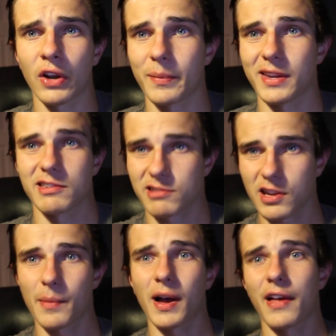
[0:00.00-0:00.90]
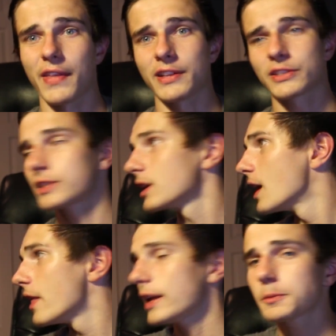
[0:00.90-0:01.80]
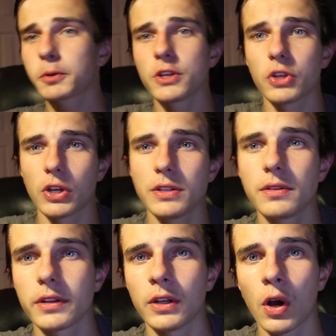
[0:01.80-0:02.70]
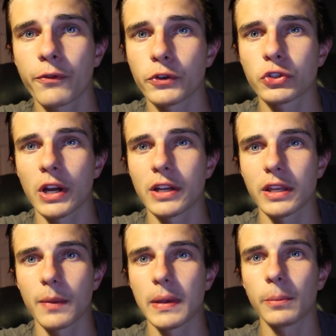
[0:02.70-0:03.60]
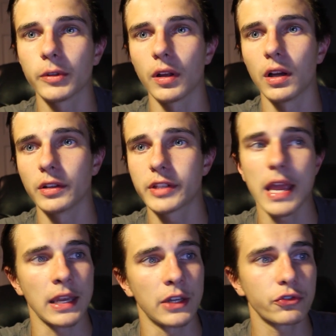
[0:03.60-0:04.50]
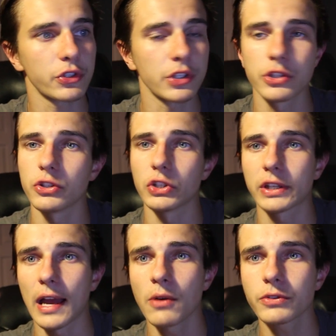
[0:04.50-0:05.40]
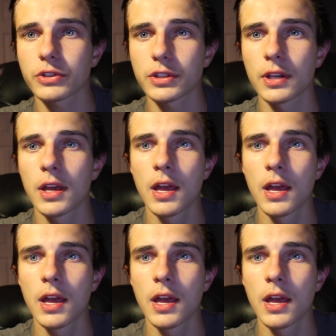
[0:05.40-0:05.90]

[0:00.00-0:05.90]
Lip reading: I mean, come on, that's pretty good, you know, if you're trying to get people to take an interest into your accounts.